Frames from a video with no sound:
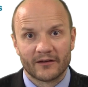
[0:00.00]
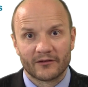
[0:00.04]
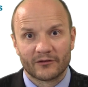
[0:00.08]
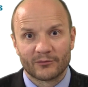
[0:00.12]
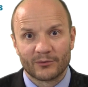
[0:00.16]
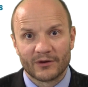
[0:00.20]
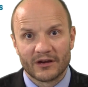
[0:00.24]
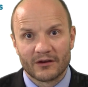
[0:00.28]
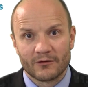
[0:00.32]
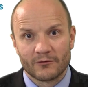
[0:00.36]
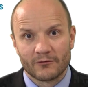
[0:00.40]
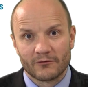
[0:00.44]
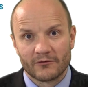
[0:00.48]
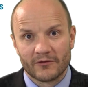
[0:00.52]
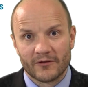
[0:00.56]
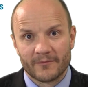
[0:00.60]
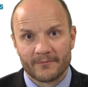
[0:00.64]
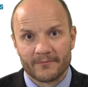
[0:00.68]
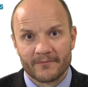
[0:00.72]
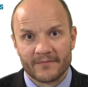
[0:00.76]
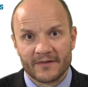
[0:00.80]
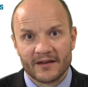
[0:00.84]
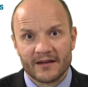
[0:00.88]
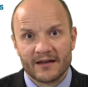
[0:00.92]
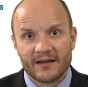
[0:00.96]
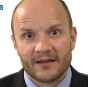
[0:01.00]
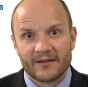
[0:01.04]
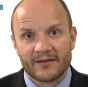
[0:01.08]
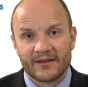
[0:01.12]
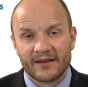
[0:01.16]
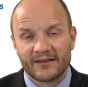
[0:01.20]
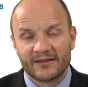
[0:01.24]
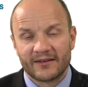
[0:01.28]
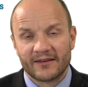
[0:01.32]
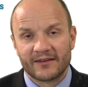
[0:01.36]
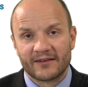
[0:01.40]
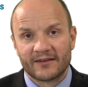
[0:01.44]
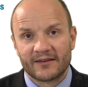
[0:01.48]
as we call them.
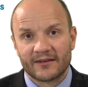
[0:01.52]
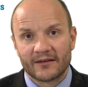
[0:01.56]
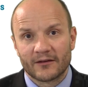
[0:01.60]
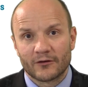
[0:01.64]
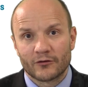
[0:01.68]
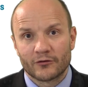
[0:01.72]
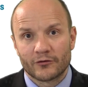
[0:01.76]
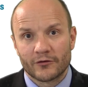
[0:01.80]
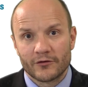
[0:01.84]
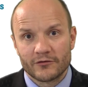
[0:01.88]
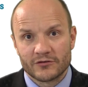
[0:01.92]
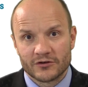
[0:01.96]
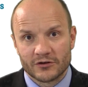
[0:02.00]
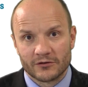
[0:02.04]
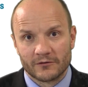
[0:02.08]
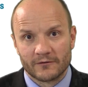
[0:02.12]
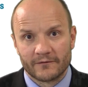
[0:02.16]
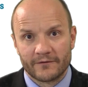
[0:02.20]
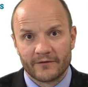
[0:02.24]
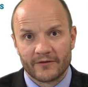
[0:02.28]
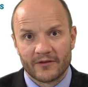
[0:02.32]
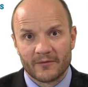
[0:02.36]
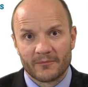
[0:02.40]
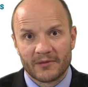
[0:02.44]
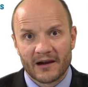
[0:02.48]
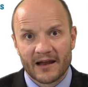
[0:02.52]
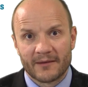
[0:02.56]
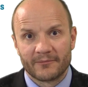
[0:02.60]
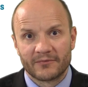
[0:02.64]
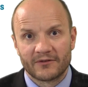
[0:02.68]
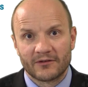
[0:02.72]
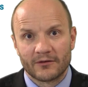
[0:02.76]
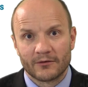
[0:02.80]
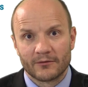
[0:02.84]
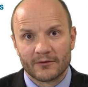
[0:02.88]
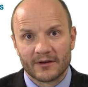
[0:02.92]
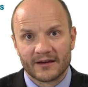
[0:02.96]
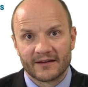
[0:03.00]
This is crucial for the
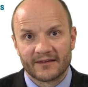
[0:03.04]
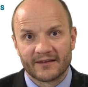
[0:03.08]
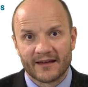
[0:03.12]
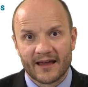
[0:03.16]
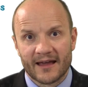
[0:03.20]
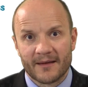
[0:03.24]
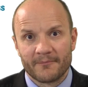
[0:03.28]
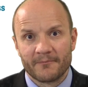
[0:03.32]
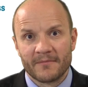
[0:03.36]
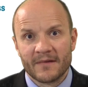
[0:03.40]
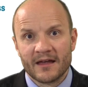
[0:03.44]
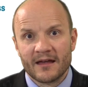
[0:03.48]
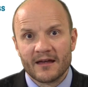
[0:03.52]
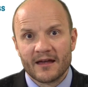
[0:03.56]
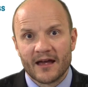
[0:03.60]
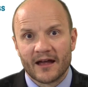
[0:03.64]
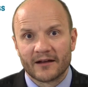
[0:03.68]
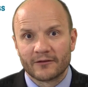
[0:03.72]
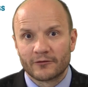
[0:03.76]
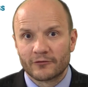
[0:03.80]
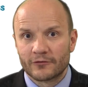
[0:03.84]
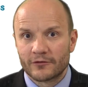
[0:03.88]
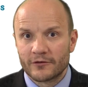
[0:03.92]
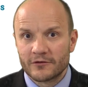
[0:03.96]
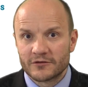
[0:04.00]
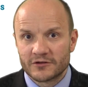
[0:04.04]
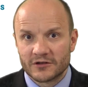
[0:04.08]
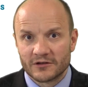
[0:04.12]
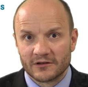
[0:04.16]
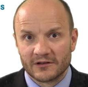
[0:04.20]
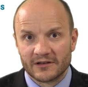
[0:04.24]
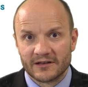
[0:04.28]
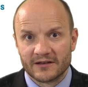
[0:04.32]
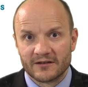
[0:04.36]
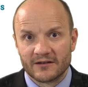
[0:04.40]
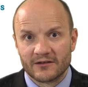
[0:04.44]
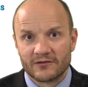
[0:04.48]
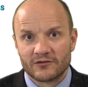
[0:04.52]
PLAB-2 exam and
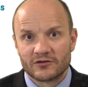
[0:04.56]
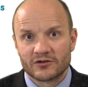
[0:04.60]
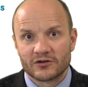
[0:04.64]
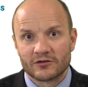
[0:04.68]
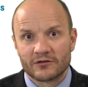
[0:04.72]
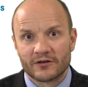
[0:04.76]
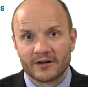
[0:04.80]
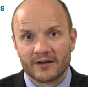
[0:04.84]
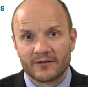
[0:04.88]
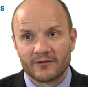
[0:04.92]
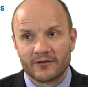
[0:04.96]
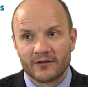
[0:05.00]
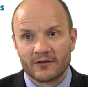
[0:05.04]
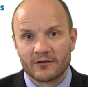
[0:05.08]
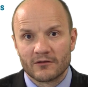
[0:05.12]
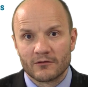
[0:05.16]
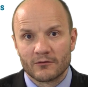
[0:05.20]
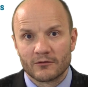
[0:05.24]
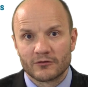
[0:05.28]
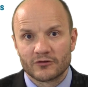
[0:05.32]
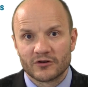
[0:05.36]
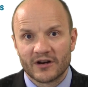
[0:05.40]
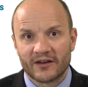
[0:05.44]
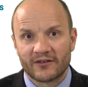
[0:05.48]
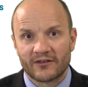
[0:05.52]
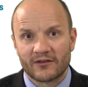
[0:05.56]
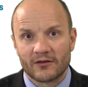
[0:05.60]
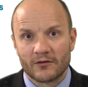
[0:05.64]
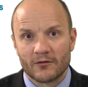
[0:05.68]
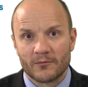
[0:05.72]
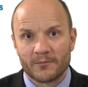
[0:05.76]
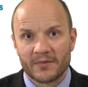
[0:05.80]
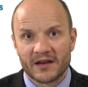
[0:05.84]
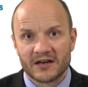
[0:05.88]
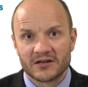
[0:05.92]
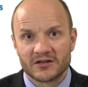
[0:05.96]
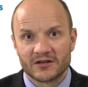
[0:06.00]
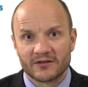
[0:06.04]
crucial in ensuring that you address your
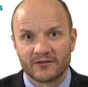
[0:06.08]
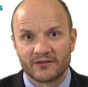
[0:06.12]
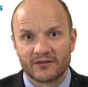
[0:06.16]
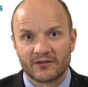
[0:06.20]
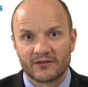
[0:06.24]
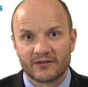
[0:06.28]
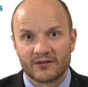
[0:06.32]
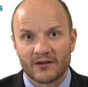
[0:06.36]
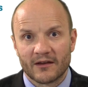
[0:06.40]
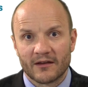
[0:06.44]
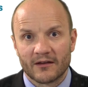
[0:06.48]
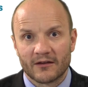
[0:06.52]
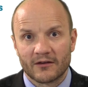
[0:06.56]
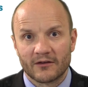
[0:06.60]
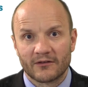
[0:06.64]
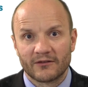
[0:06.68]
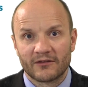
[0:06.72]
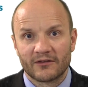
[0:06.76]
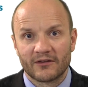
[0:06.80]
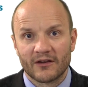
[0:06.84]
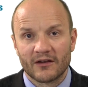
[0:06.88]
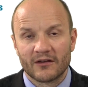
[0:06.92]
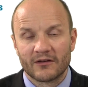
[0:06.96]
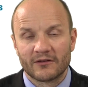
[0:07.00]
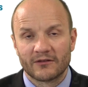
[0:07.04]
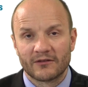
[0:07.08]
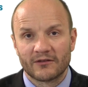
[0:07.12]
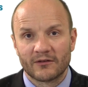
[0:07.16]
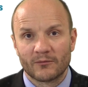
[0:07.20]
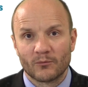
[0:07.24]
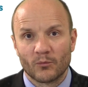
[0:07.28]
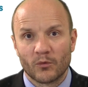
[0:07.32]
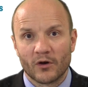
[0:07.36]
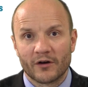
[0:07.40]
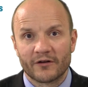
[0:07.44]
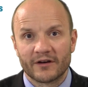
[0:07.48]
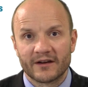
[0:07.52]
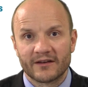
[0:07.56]
patient's concerns
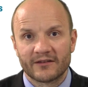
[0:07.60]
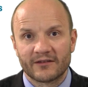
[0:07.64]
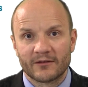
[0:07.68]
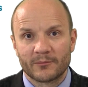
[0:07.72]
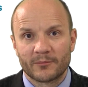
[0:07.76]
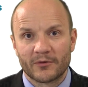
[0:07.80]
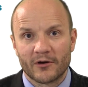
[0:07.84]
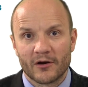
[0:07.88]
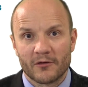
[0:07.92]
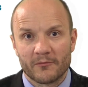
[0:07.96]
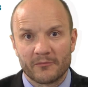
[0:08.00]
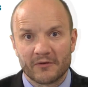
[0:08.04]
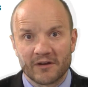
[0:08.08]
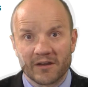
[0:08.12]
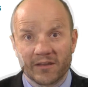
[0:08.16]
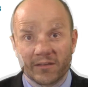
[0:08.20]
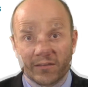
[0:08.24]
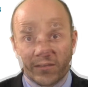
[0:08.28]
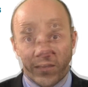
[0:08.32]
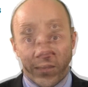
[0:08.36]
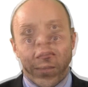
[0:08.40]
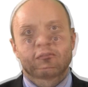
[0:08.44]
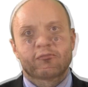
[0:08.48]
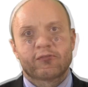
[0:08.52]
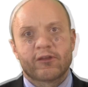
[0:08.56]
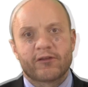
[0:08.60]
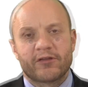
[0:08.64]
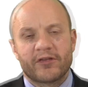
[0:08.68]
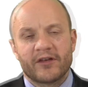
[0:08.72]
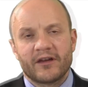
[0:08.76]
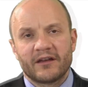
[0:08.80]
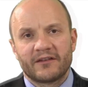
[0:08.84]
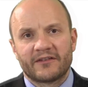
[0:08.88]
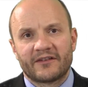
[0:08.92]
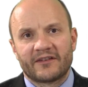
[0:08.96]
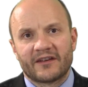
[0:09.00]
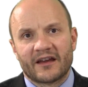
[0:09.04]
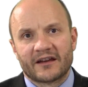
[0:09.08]
and worries appropriately. The
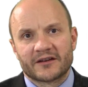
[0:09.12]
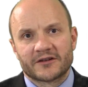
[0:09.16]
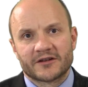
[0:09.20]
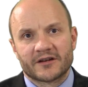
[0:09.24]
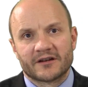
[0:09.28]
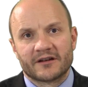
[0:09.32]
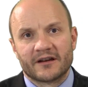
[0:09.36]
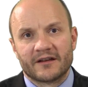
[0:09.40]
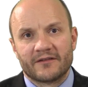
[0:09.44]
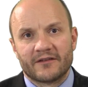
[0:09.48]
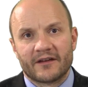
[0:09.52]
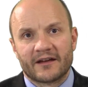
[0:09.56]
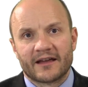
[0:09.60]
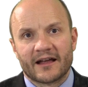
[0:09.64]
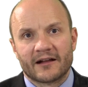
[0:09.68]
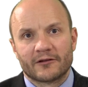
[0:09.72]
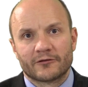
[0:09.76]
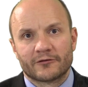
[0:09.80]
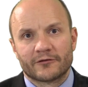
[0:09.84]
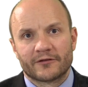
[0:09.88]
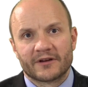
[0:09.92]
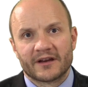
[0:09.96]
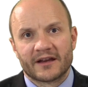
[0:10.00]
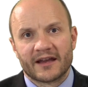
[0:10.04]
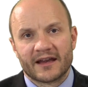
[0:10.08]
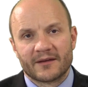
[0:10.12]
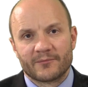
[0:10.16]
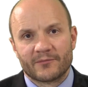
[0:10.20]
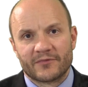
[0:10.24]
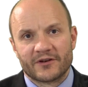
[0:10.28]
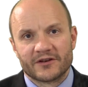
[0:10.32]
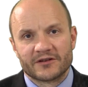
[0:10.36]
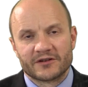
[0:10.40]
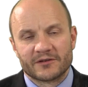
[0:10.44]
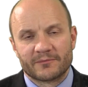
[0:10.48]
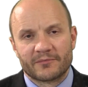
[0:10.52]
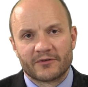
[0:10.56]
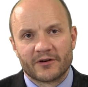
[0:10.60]
third section in the
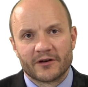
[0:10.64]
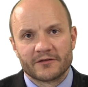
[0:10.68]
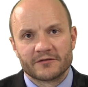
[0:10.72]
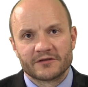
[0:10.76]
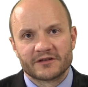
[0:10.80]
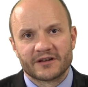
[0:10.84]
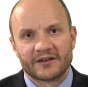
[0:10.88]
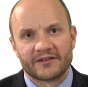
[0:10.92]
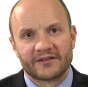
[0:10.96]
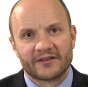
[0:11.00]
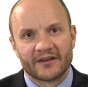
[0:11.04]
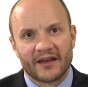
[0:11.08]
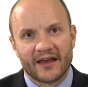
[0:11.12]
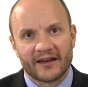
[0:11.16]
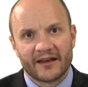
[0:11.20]
Calgary-Cambridge approach is